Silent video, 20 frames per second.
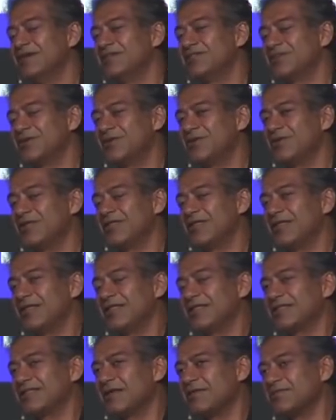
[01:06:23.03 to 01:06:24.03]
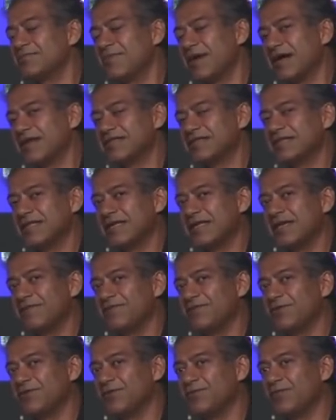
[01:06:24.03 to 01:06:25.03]
So this comes back to, like,
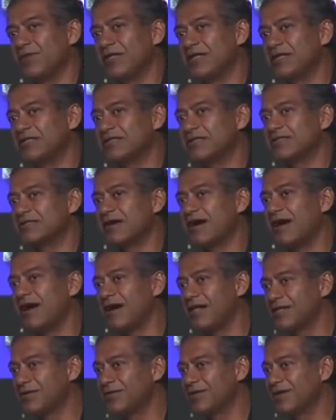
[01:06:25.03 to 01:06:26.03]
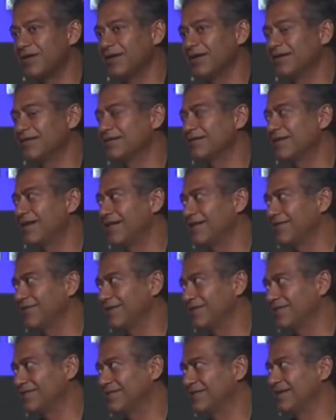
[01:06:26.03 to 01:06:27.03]
if you're willing to tolerate
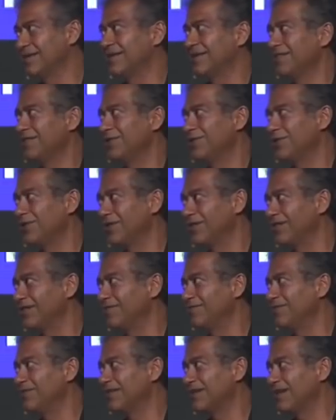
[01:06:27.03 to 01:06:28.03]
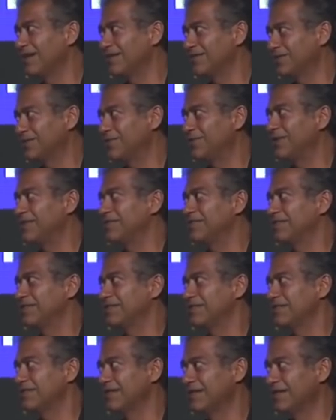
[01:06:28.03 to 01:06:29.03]
intolerance, then you're going to live with the
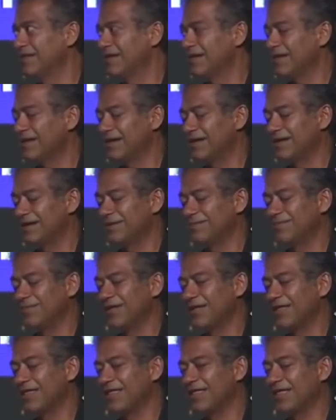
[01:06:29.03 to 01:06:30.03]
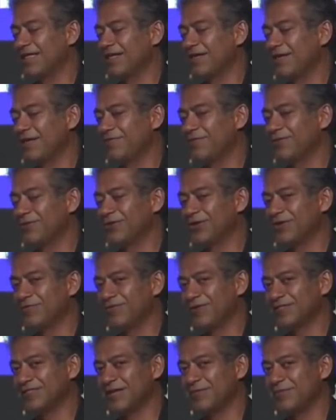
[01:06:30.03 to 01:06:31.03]
consequences. If you look at,
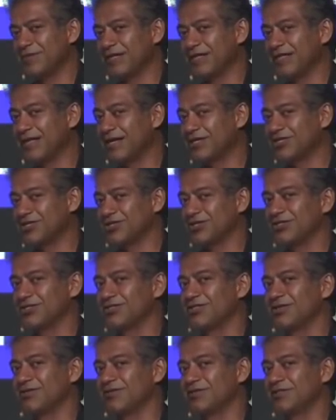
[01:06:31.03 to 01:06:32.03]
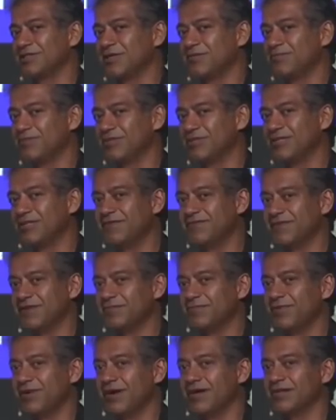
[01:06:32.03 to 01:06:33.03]
for example, elections, there is a belief
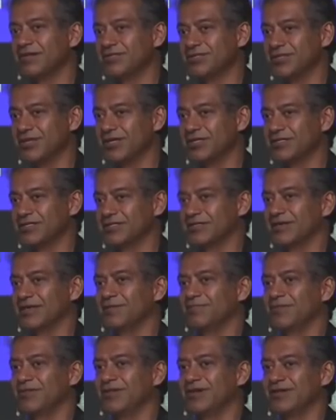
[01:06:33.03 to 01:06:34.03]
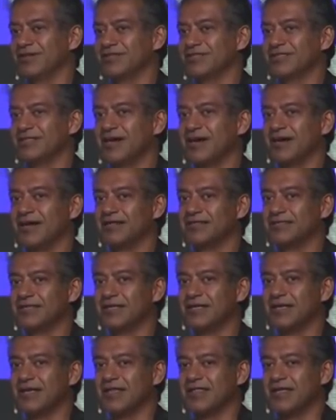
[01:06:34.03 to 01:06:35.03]
in politics and political science
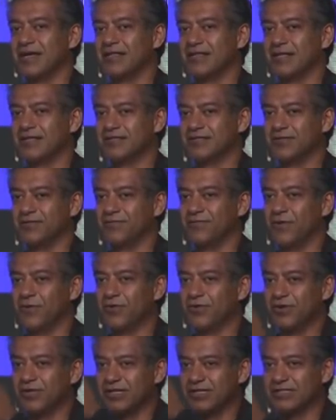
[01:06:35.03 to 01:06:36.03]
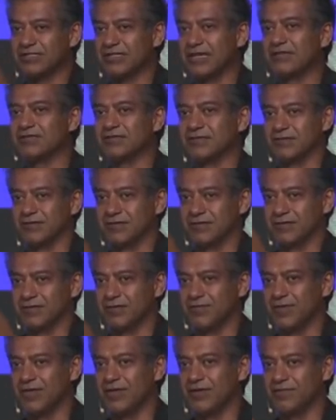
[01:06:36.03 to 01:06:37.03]
that it's the voter in the center,
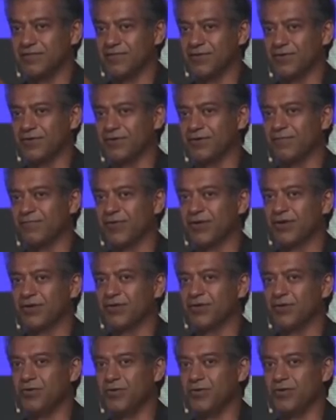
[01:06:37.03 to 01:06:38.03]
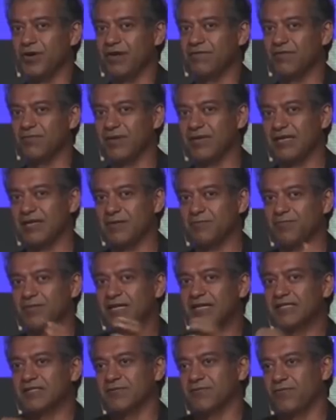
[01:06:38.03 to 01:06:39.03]
the median voter, who everybody
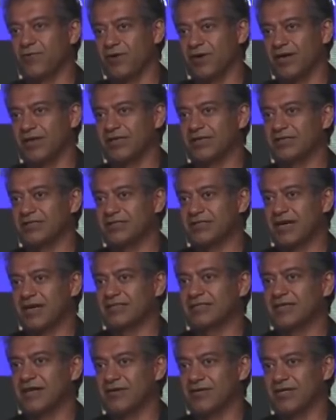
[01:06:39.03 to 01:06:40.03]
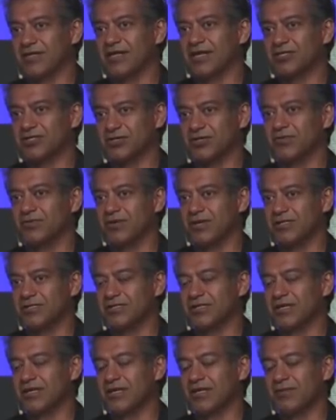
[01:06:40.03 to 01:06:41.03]
competes for and decides how the election
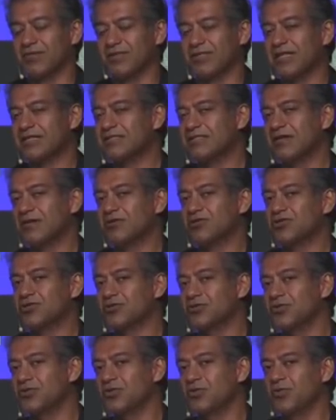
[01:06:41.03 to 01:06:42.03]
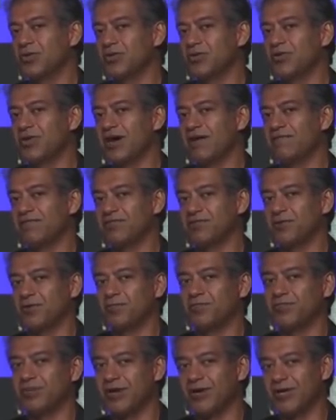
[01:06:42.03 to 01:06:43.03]
runs. But that's not true when you have
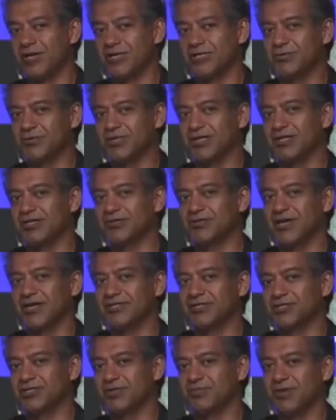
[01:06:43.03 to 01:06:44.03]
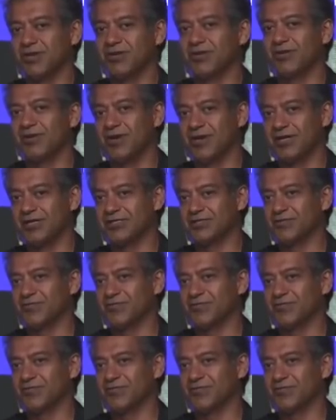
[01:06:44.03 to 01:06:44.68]
third parties with intransigent minorities.